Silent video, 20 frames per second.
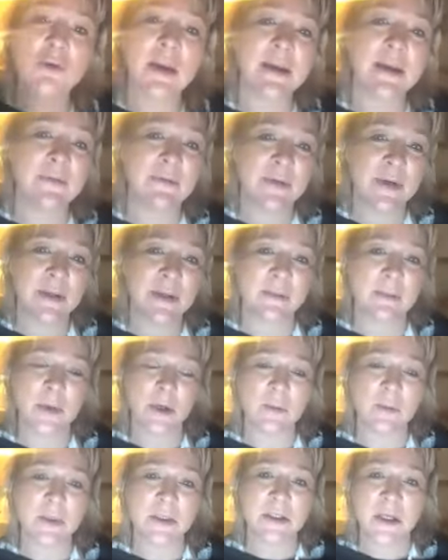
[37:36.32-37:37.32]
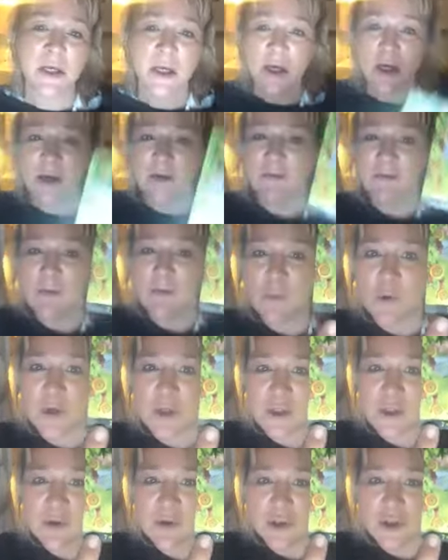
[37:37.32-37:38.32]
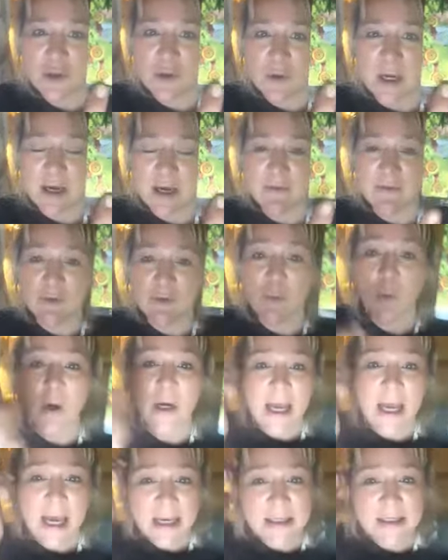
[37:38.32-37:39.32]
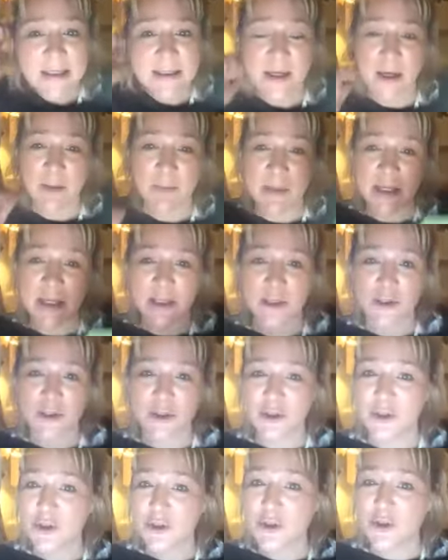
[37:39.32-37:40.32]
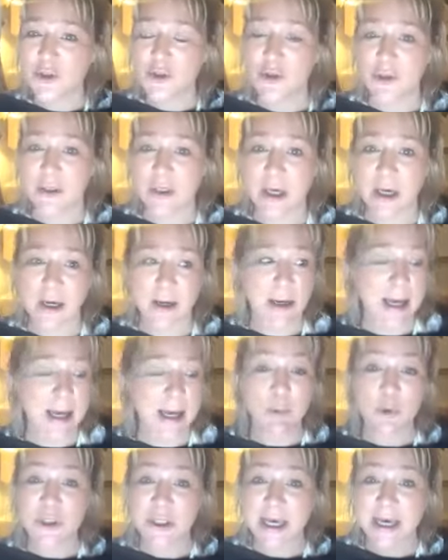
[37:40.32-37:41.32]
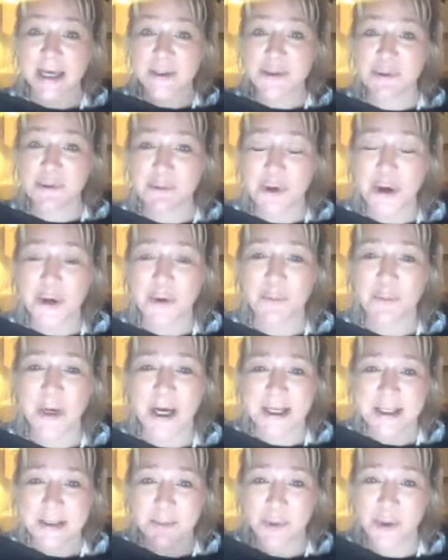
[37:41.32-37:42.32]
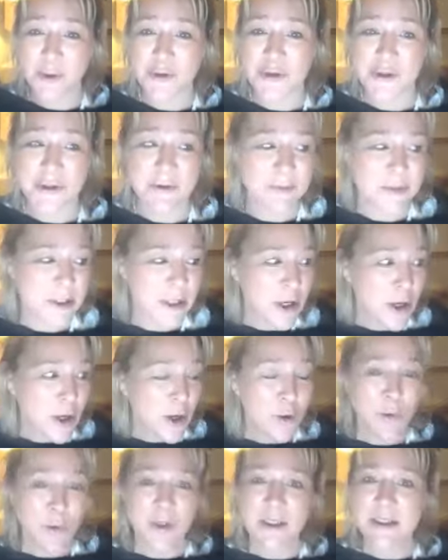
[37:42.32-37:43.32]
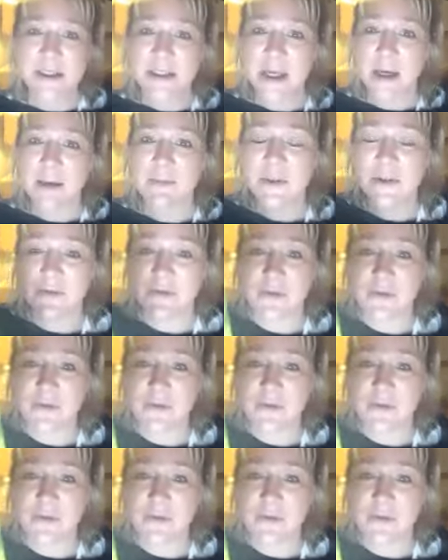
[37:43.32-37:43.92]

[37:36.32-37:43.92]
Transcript: grateful in the moment for what you do have, for what has come in. What has grown, what has blossomed, what has come to